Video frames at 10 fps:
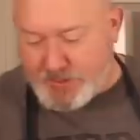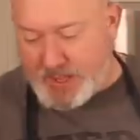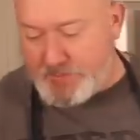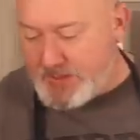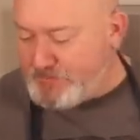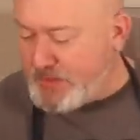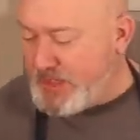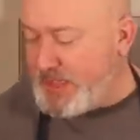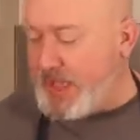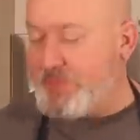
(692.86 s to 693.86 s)
by me.
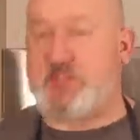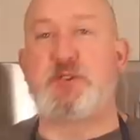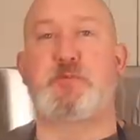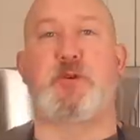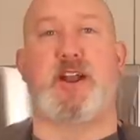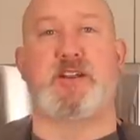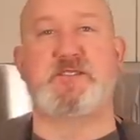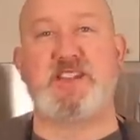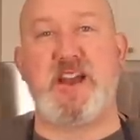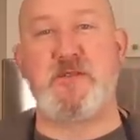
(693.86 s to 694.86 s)
I have soup
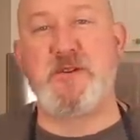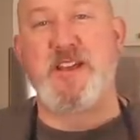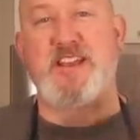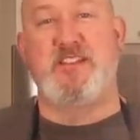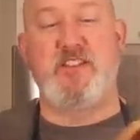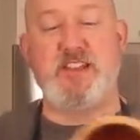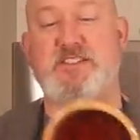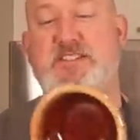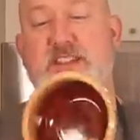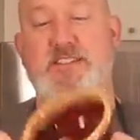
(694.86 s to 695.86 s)
crocks. Now,
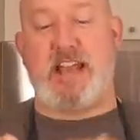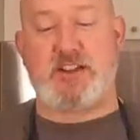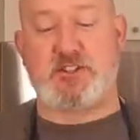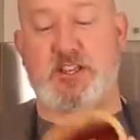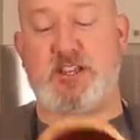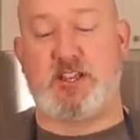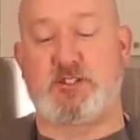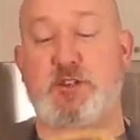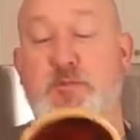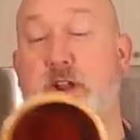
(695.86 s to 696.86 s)
this is actually a
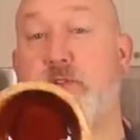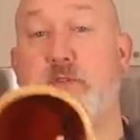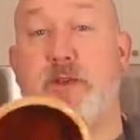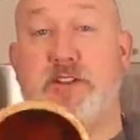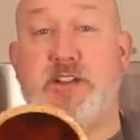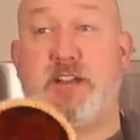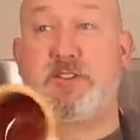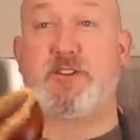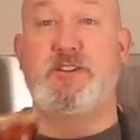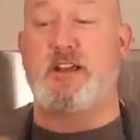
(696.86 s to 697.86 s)
soup crock from my
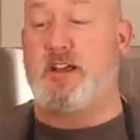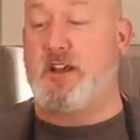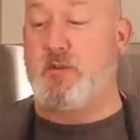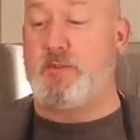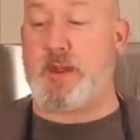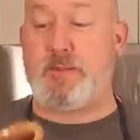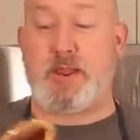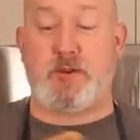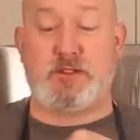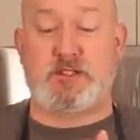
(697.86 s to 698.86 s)
childhood. When my
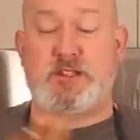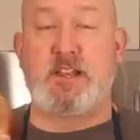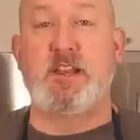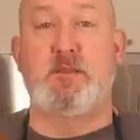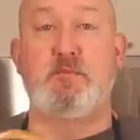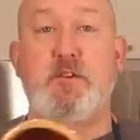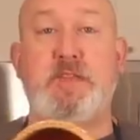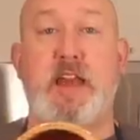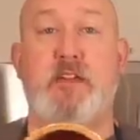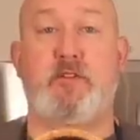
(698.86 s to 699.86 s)
parents moved
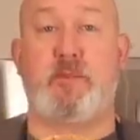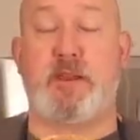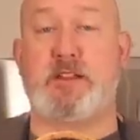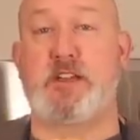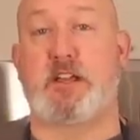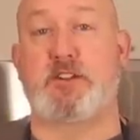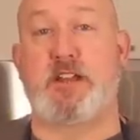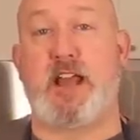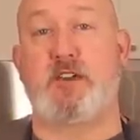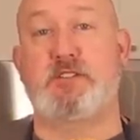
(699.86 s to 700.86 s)
out of my childhood
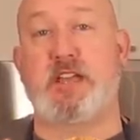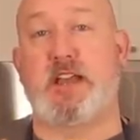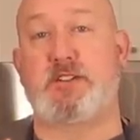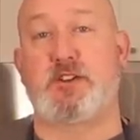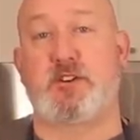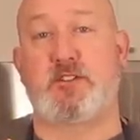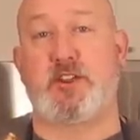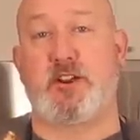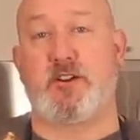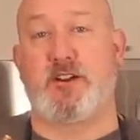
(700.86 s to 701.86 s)
house, I took
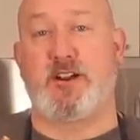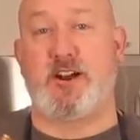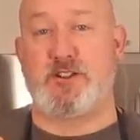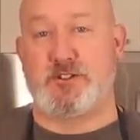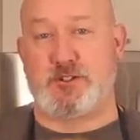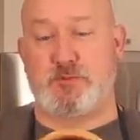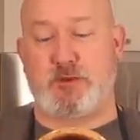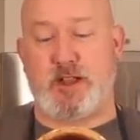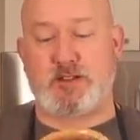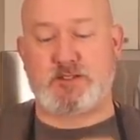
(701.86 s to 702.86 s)
their onion soup
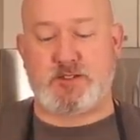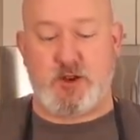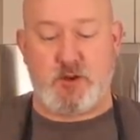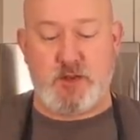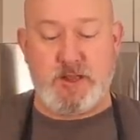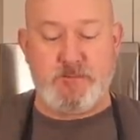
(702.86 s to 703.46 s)
crocks. So